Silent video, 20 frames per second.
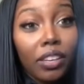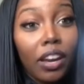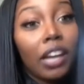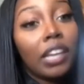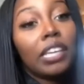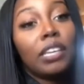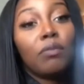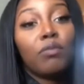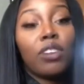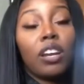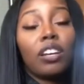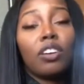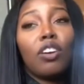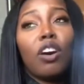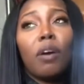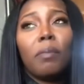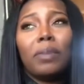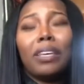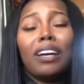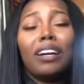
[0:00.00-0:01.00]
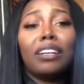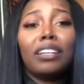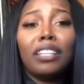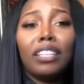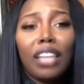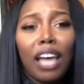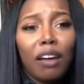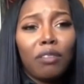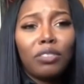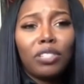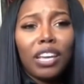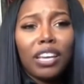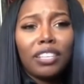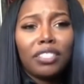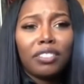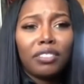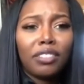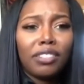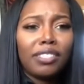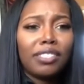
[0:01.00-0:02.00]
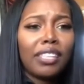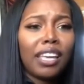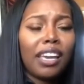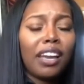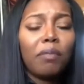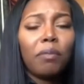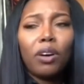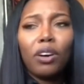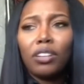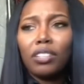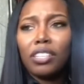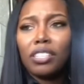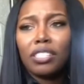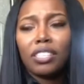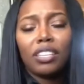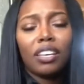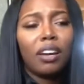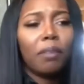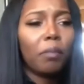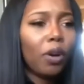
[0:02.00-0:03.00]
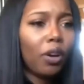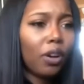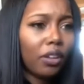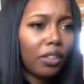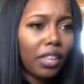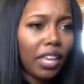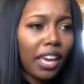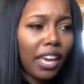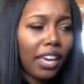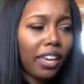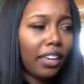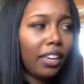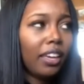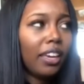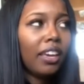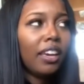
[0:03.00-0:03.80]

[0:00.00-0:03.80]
y'all keep trying to call me a clout chaser and say I'm all this and I'm all that.